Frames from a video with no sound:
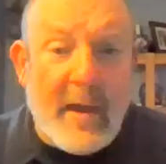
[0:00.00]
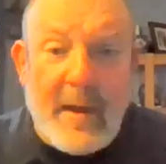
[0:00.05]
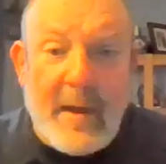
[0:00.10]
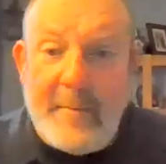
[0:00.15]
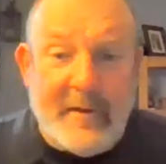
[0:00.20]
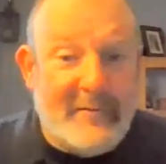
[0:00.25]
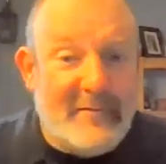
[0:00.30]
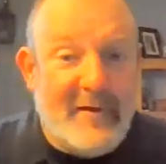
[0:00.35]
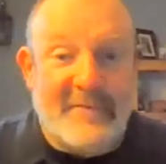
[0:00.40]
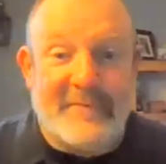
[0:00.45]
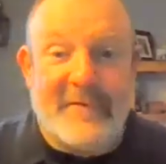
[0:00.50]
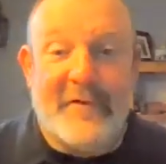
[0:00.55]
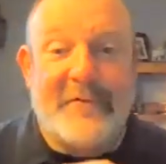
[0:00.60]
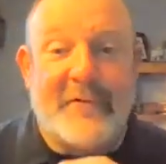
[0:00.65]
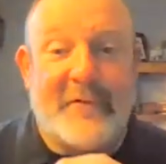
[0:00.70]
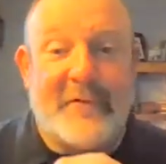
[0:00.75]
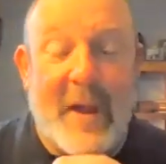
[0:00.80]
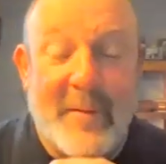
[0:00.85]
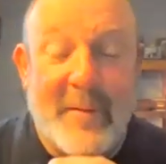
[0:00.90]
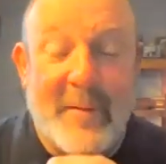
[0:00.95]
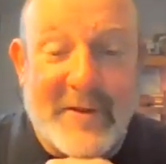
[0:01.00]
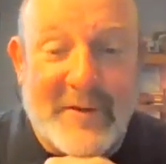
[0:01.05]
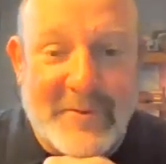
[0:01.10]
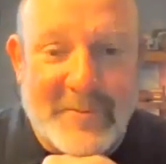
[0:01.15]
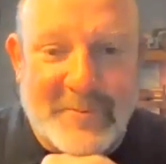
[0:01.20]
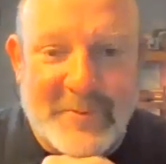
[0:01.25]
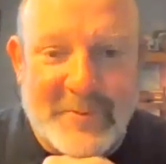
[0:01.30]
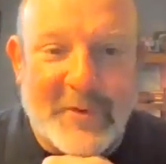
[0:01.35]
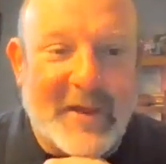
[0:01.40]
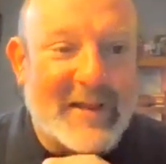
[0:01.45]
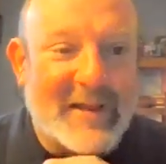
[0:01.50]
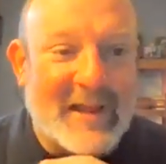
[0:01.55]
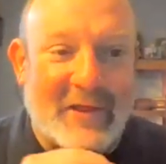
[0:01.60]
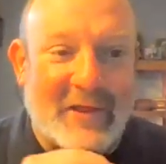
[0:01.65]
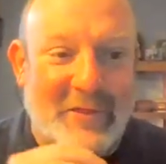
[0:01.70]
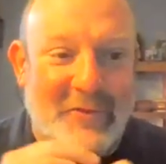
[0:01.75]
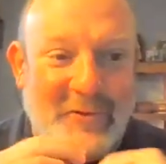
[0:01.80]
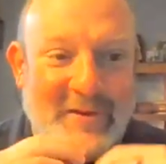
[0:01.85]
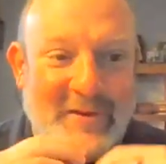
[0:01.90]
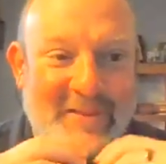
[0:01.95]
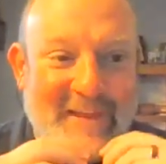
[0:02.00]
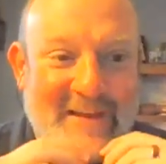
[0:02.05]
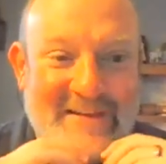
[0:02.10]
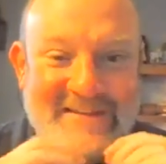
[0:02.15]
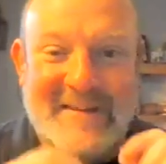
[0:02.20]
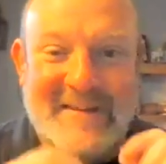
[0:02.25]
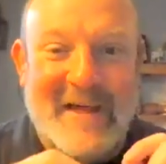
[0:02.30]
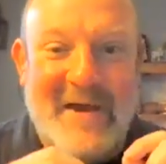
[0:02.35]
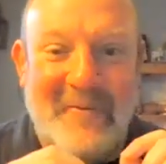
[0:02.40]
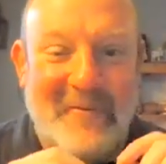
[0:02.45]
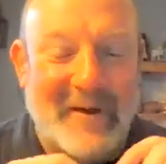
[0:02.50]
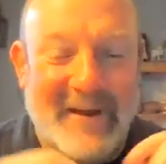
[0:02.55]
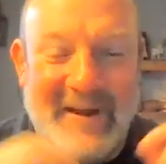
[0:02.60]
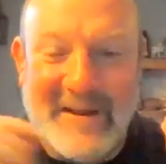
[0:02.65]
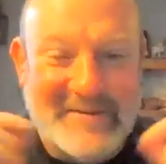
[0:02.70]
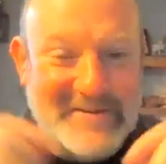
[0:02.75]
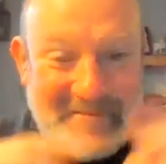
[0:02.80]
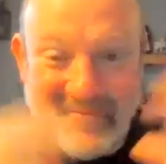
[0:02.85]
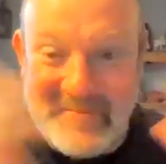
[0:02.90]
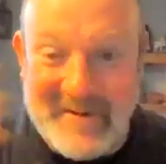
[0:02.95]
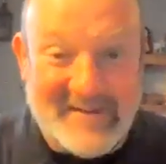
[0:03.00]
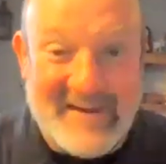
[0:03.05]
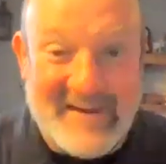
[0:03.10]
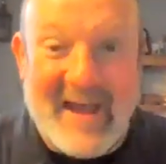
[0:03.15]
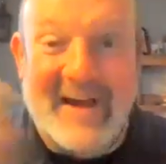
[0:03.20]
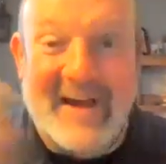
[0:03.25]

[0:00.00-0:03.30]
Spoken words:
I mean, you hit like 3 things in that one answer, but